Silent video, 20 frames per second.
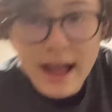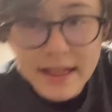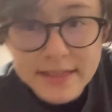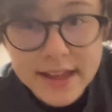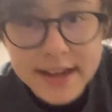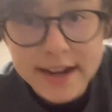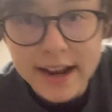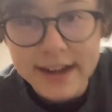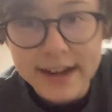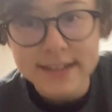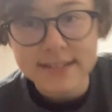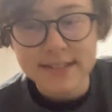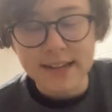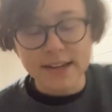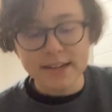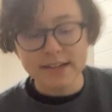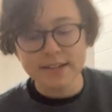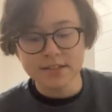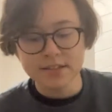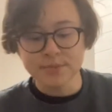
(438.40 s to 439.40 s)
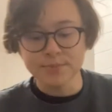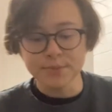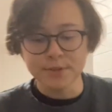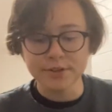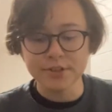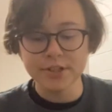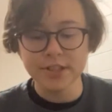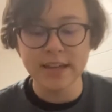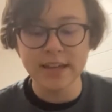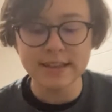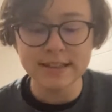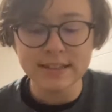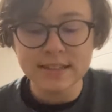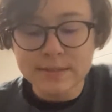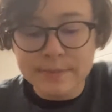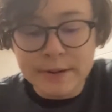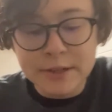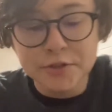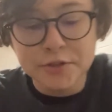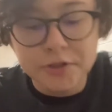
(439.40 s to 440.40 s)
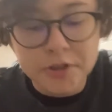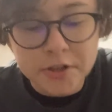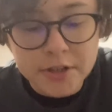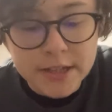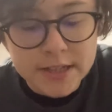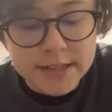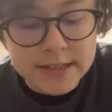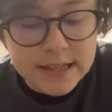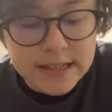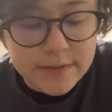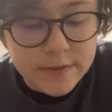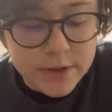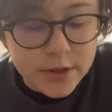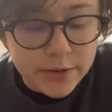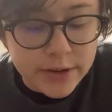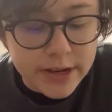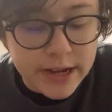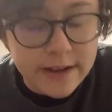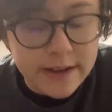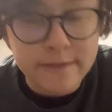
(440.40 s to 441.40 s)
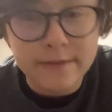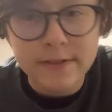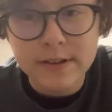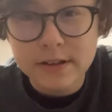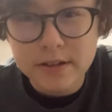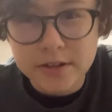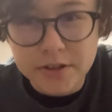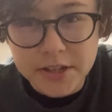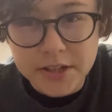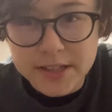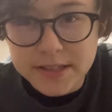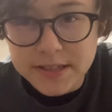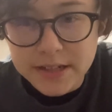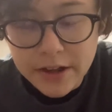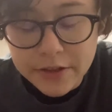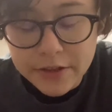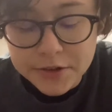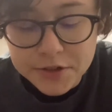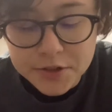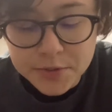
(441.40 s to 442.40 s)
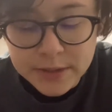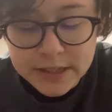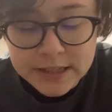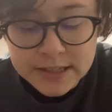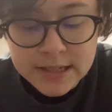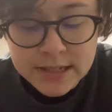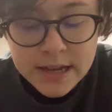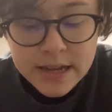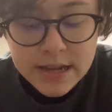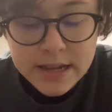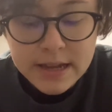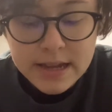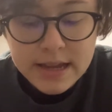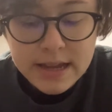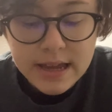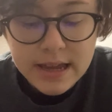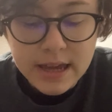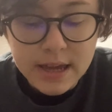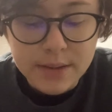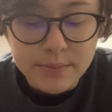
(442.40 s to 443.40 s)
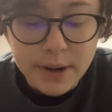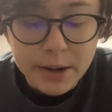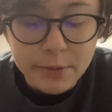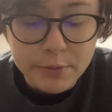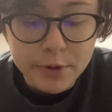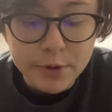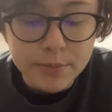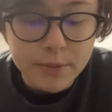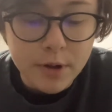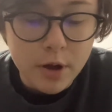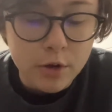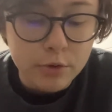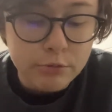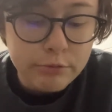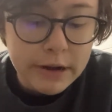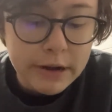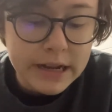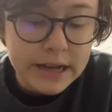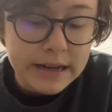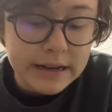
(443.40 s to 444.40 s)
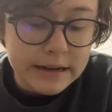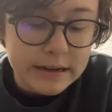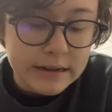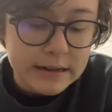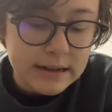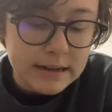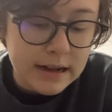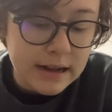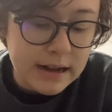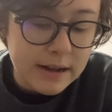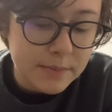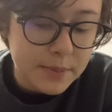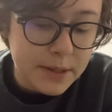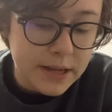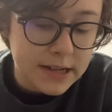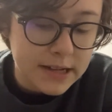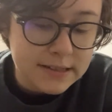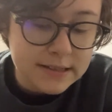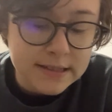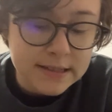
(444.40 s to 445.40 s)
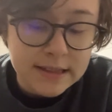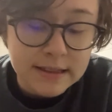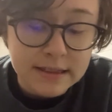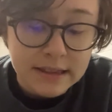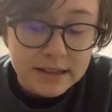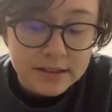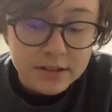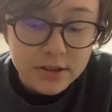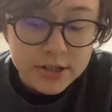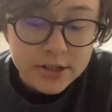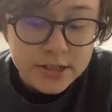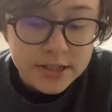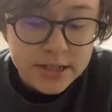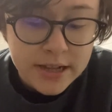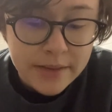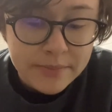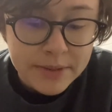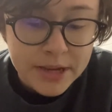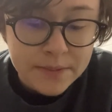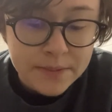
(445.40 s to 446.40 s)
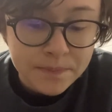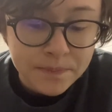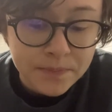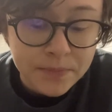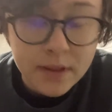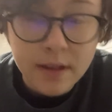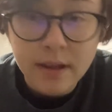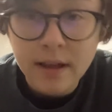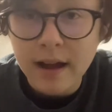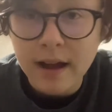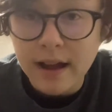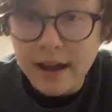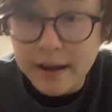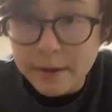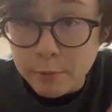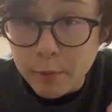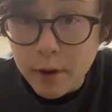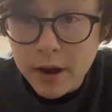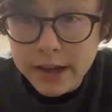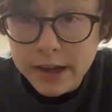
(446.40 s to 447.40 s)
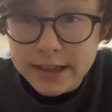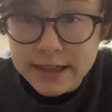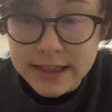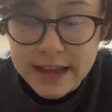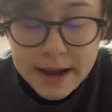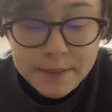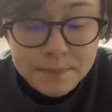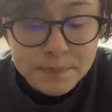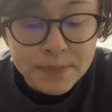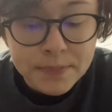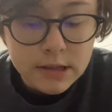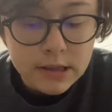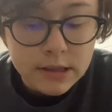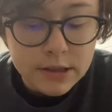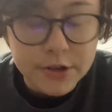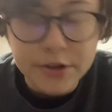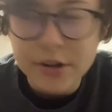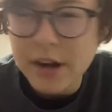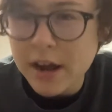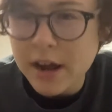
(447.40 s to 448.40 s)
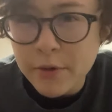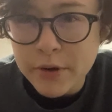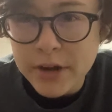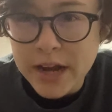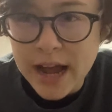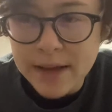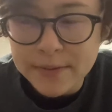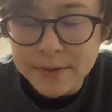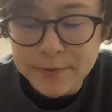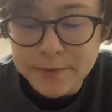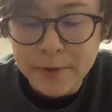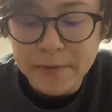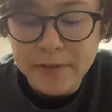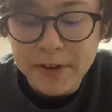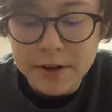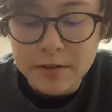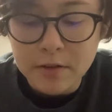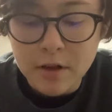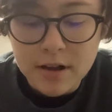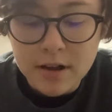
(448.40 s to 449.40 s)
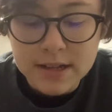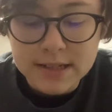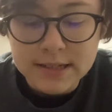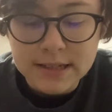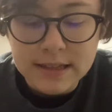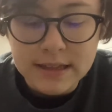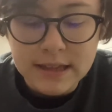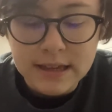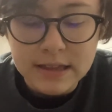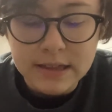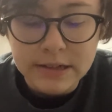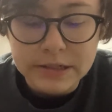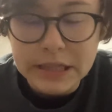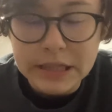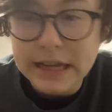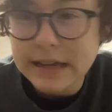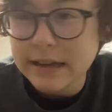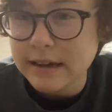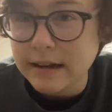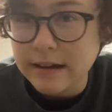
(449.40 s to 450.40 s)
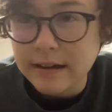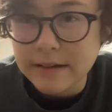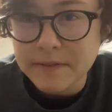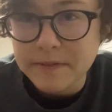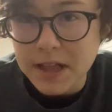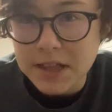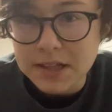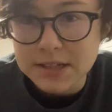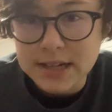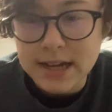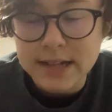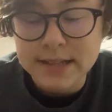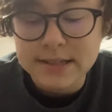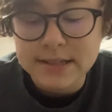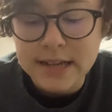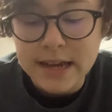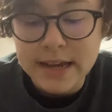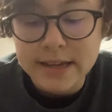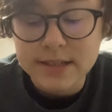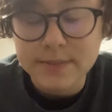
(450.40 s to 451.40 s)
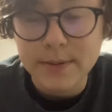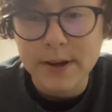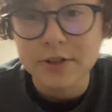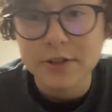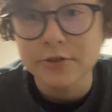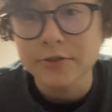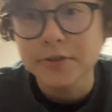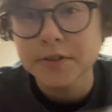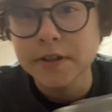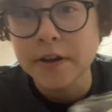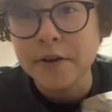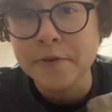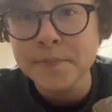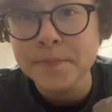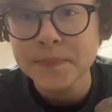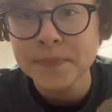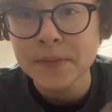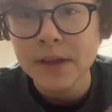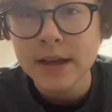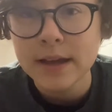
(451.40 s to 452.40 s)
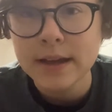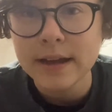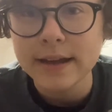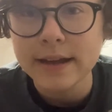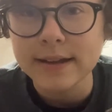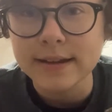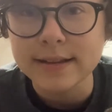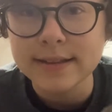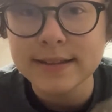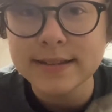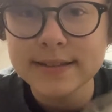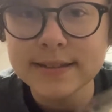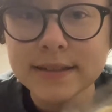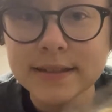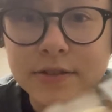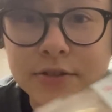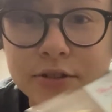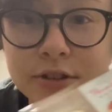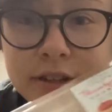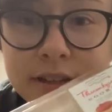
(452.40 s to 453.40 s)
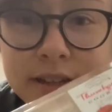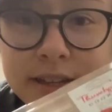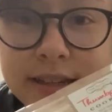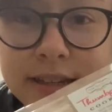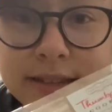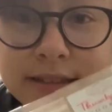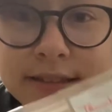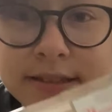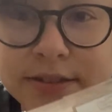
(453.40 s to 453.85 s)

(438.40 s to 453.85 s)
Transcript: And then I decided to splurge and get these special cookies even though I have cookies and other sweets in my room already uh, because they looked yummy. I wanted them. They're not going to have them for very long because I think they're like a Valentine's Day special. So I got these little cookies.